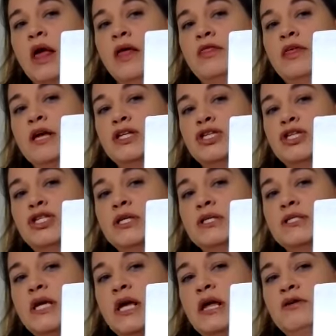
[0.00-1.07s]
Then
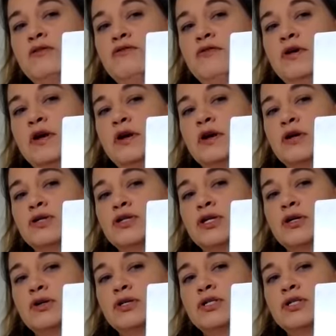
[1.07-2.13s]
just inferior to
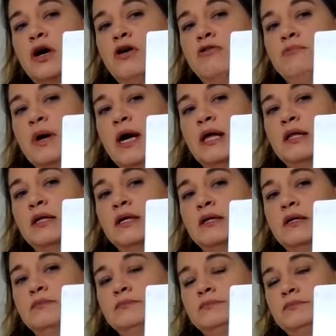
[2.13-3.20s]
your soft palate,
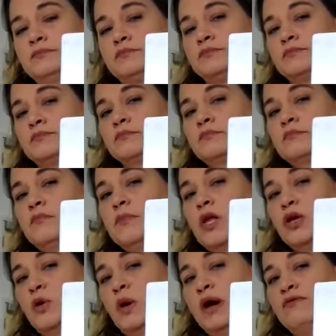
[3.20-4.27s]

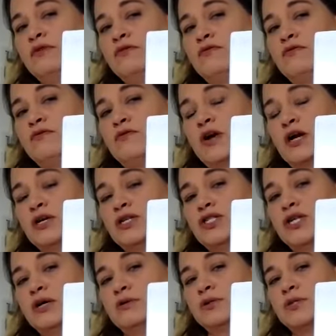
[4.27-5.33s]
you have the
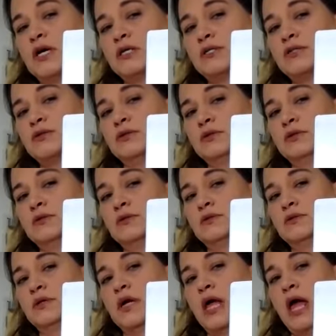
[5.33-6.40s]
pharyngeal tonsil.
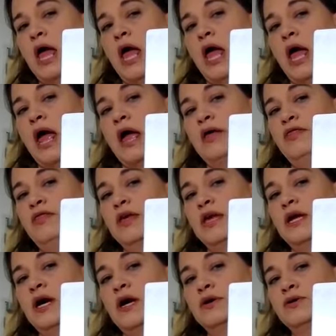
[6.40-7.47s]
And
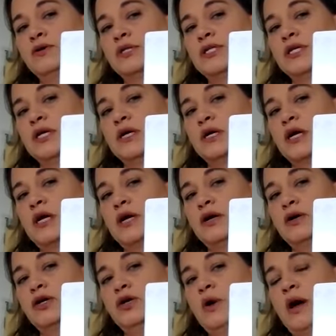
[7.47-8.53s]
then under the tongue here,
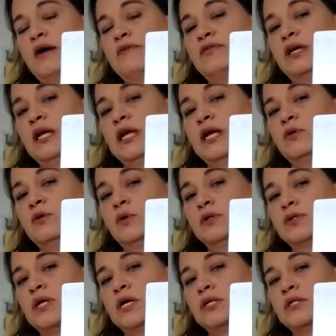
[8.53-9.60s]
you have the lingual
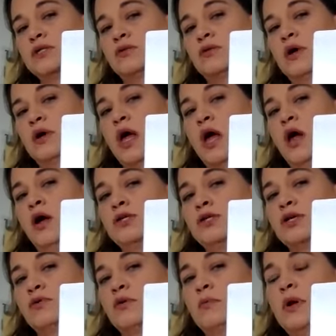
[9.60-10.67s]
tonsil.
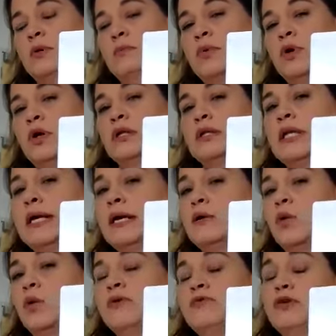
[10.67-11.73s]
So remember,
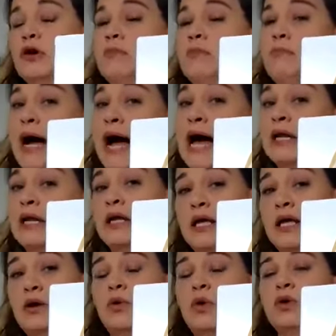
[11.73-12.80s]
lingual, if you're
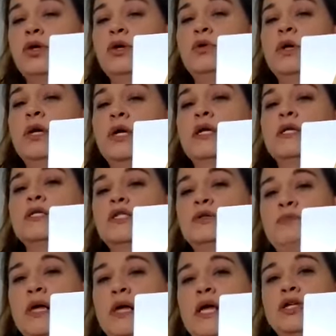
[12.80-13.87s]
bilingual, you can
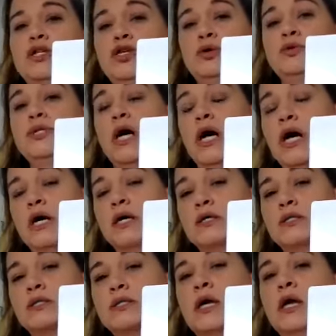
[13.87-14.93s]
speak two
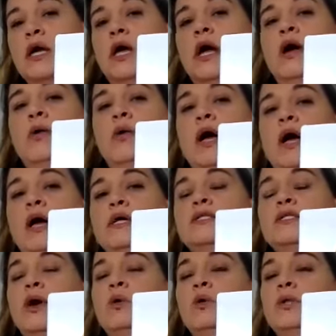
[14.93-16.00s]
tongues. Okay,
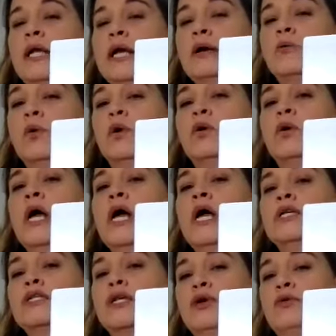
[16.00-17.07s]
so lingual
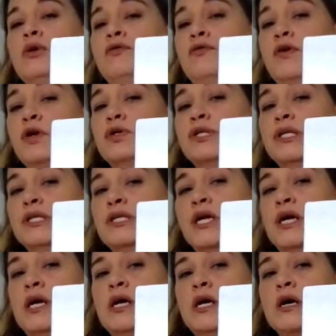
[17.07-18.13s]
is going to refer to the
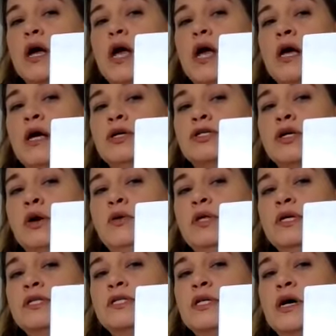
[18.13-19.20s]
tongue. So
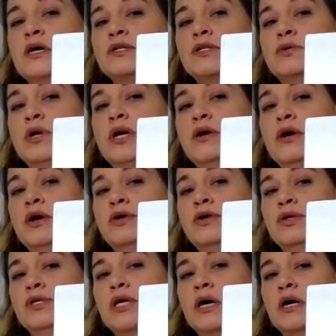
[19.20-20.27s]
this tonsil here under
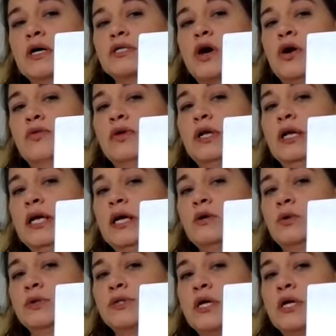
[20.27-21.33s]
the tongue is called the
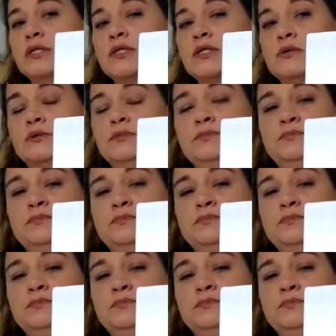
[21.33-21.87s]
lingual tonsil.